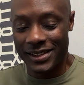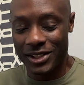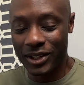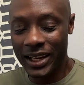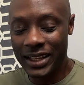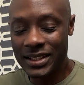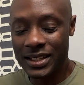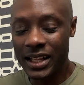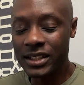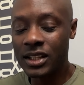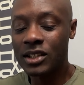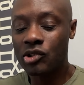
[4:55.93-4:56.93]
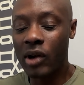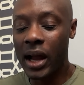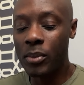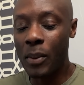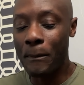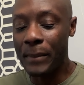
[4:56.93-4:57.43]
So let's
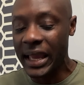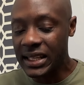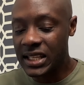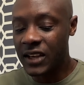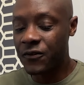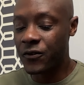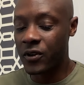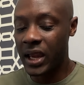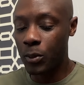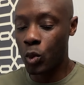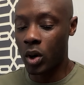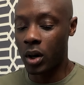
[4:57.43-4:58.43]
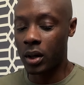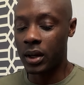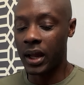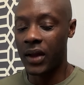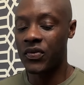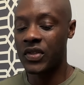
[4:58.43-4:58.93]
describe a basic framework,
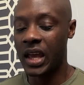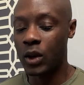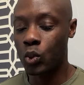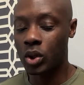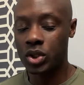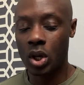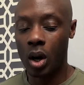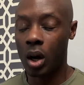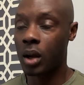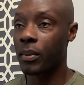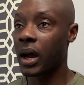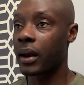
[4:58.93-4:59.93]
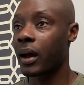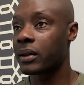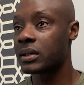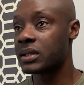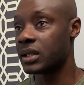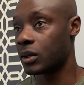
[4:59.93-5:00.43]
and then we'll talk about how
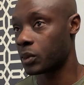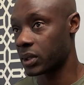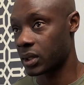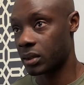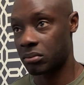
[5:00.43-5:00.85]
to deal with it.